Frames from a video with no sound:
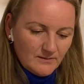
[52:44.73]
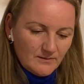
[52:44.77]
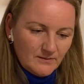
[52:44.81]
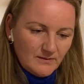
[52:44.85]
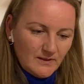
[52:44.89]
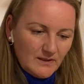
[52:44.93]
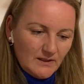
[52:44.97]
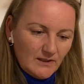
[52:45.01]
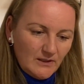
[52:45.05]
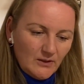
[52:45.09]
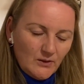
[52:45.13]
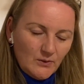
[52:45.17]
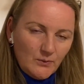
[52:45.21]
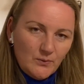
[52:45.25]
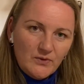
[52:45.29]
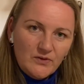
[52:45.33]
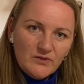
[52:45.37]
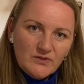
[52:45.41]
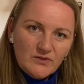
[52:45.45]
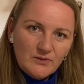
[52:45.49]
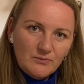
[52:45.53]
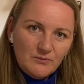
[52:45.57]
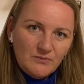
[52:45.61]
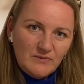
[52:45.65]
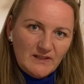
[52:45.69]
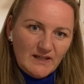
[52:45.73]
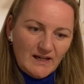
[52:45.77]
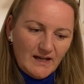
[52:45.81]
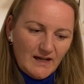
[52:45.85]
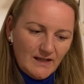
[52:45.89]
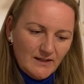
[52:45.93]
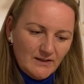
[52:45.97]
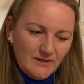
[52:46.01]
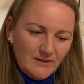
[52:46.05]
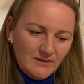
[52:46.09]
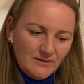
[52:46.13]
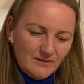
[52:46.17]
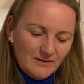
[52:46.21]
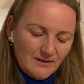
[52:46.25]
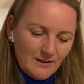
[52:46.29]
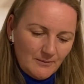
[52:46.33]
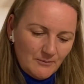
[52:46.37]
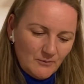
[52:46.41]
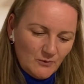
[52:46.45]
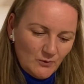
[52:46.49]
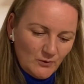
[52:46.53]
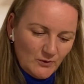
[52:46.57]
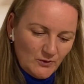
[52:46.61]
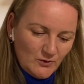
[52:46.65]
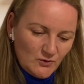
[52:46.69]
along with some yarn I'm
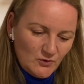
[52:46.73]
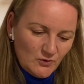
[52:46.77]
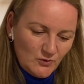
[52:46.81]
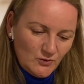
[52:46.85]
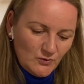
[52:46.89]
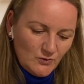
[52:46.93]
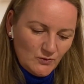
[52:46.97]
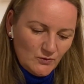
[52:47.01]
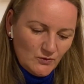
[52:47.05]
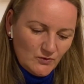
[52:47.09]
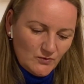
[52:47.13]
going to use